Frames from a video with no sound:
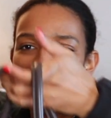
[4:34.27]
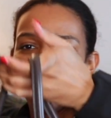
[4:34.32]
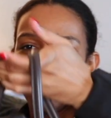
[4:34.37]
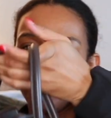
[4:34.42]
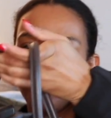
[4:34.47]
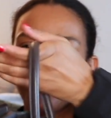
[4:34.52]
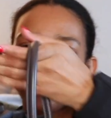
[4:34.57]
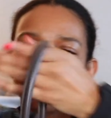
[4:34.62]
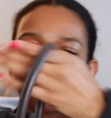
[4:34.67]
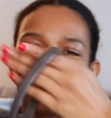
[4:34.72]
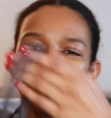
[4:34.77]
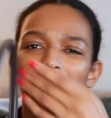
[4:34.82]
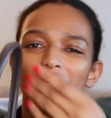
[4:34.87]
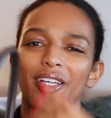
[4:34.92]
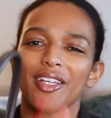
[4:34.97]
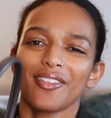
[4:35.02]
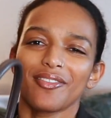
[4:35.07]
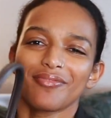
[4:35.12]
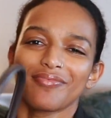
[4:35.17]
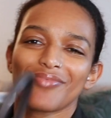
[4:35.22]
You could do
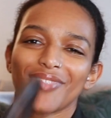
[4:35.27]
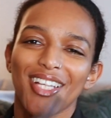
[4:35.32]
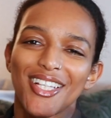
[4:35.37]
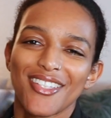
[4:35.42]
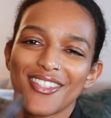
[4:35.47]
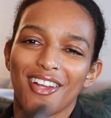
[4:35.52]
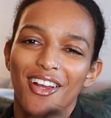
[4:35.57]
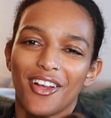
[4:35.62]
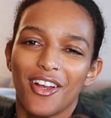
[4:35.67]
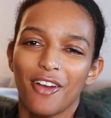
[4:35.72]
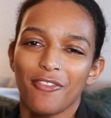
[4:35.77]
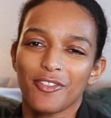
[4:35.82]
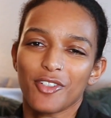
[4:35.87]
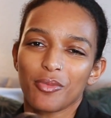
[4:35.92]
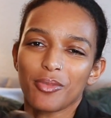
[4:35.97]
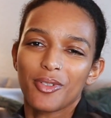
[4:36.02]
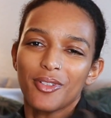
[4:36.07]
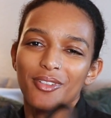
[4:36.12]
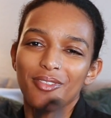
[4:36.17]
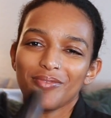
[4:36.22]
it. It's not
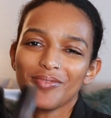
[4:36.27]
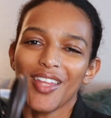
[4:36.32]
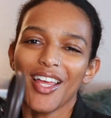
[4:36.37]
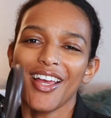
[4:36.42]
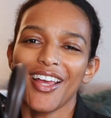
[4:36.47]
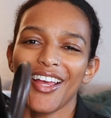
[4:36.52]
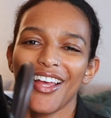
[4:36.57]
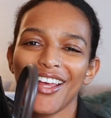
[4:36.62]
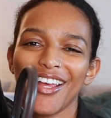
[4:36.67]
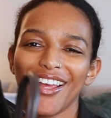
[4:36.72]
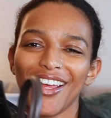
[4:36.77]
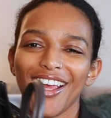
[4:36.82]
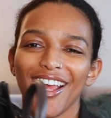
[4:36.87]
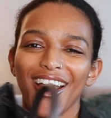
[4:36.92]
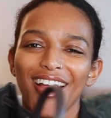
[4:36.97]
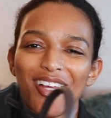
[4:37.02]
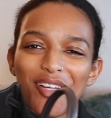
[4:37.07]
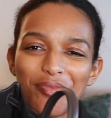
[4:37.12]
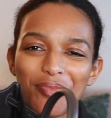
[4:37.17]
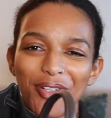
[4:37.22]
comfortable,
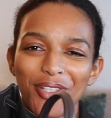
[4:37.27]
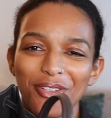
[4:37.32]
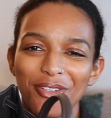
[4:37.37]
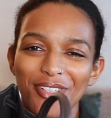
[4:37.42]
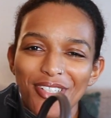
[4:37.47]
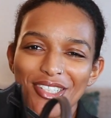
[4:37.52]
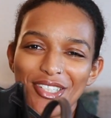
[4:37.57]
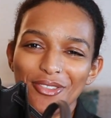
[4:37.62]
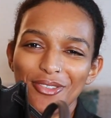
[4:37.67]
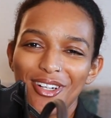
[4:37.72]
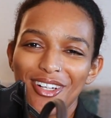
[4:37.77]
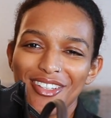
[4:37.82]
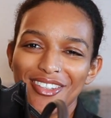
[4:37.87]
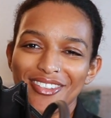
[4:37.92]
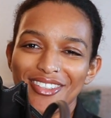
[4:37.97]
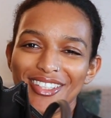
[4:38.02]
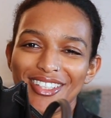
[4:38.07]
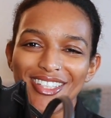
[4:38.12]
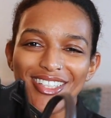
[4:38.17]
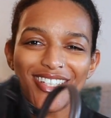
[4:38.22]
but you could do all
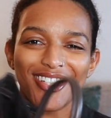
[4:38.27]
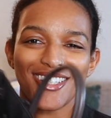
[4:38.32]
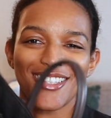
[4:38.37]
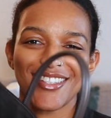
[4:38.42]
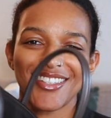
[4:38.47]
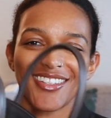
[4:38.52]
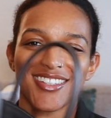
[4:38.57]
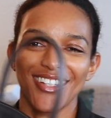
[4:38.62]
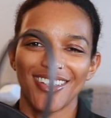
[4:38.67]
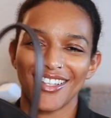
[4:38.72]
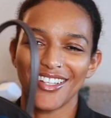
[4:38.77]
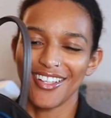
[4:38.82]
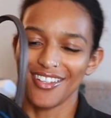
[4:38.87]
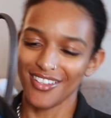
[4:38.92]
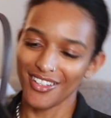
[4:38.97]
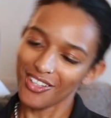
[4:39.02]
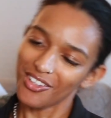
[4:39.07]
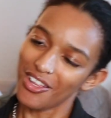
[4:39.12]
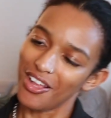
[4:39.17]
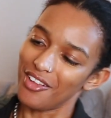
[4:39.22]
3 of these. Like they'll
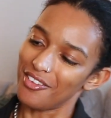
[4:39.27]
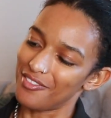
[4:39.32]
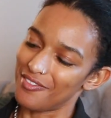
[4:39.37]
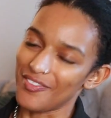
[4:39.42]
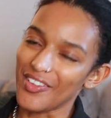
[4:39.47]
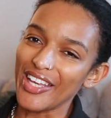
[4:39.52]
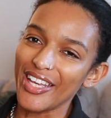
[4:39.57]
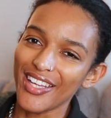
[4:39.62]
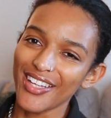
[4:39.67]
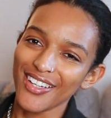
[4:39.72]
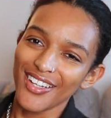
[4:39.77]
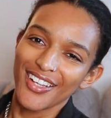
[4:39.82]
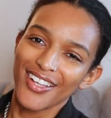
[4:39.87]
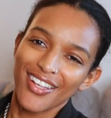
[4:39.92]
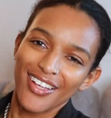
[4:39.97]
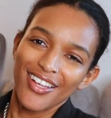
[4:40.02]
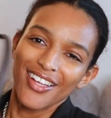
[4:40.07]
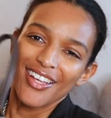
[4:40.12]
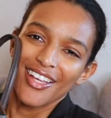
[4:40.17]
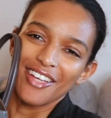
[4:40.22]
all fit.
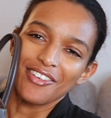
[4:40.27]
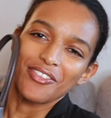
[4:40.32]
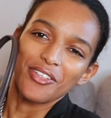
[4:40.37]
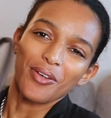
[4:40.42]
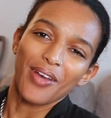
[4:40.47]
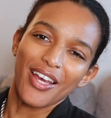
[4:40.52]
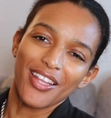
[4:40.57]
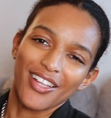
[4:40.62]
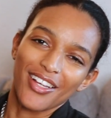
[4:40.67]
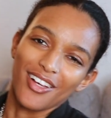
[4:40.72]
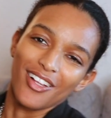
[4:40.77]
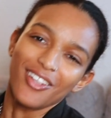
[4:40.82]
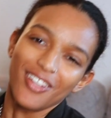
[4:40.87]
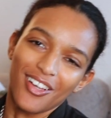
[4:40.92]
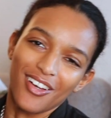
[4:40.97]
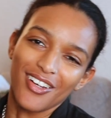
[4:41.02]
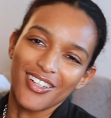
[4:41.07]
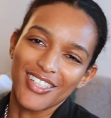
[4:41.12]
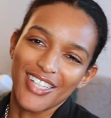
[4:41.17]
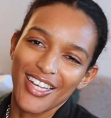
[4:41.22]
If you had like a
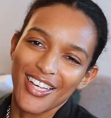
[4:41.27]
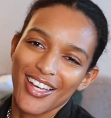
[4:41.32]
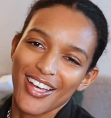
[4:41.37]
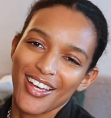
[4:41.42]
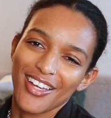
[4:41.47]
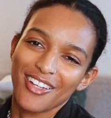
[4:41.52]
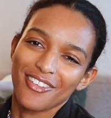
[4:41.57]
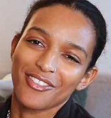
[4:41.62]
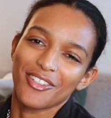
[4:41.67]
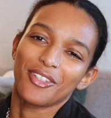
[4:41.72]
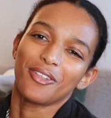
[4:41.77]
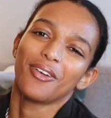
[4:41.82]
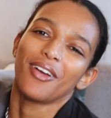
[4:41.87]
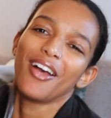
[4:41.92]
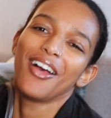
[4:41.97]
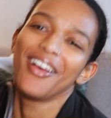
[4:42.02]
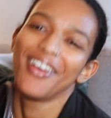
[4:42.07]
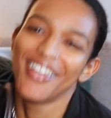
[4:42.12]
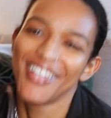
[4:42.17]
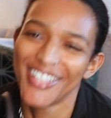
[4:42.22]
long day ahead of you,
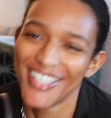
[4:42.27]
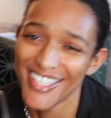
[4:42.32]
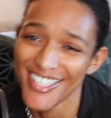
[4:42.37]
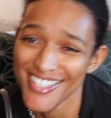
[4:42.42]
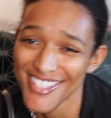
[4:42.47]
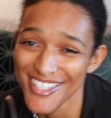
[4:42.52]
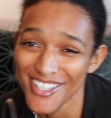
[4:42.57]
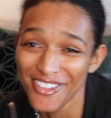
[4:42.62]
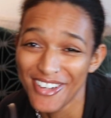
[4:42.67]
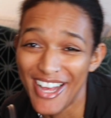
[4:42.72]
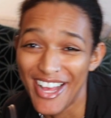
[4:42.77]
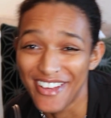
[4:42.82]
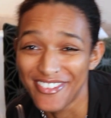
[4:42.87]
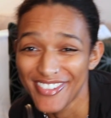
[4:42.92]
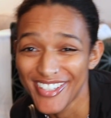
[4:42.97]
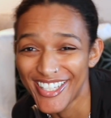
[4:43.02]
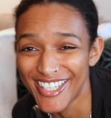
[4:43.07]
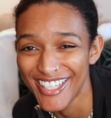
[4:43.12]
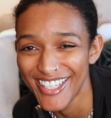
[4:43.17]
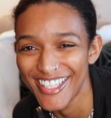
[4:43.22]
it's so
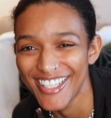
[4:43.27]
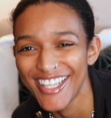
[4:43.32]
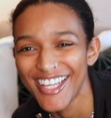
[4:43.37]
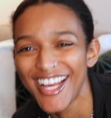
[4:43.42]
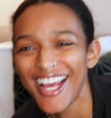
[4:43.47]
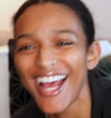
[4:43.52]
heavy.